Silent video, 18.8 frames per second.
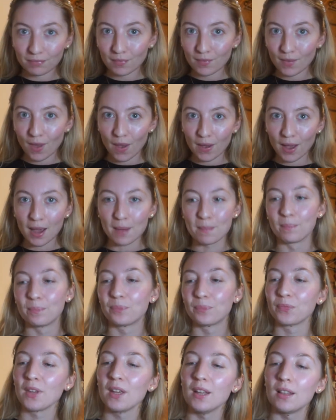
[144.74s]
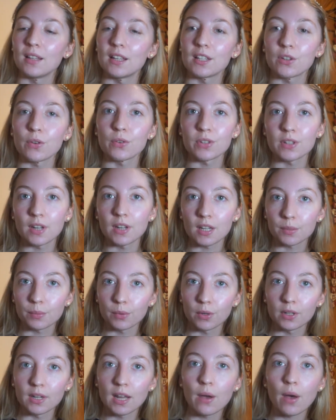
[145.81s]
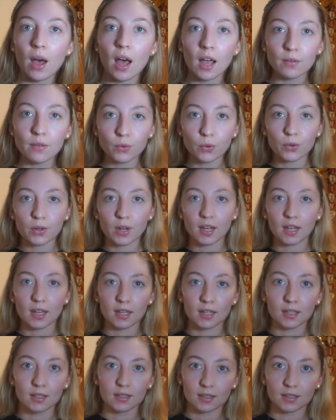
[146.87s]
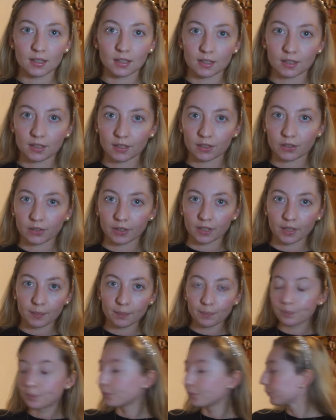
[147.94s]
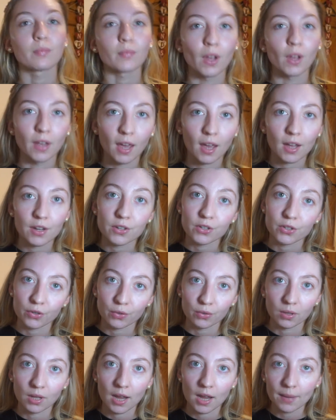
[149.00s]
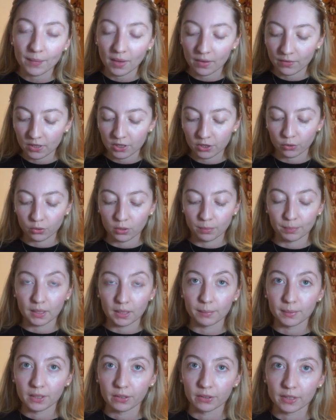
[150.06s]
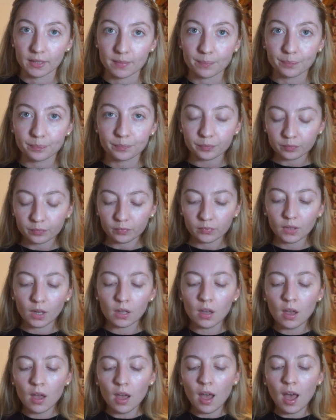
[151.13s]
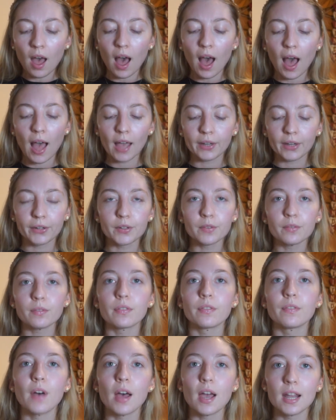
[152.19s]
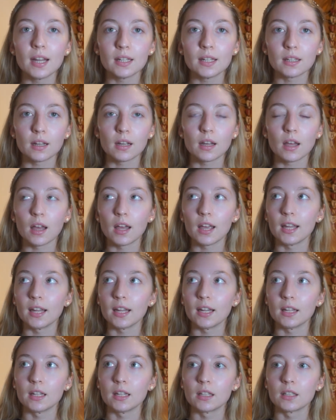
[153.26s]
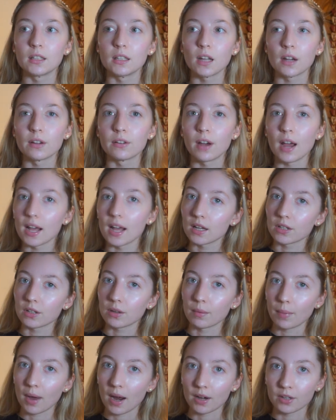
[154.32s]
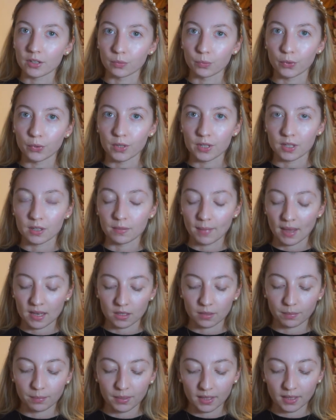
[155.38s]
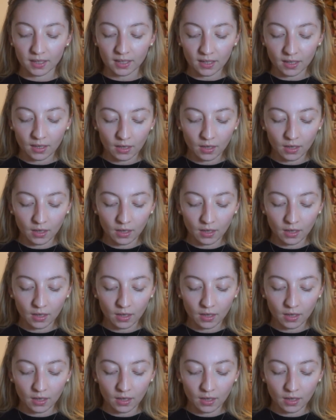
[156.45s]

Okay, let's go on to the next part. Now I've got a CC cream. Okay, I just told a lie. I've actually got the BB cream. I couldn't find a direct comparison what this is meant to be.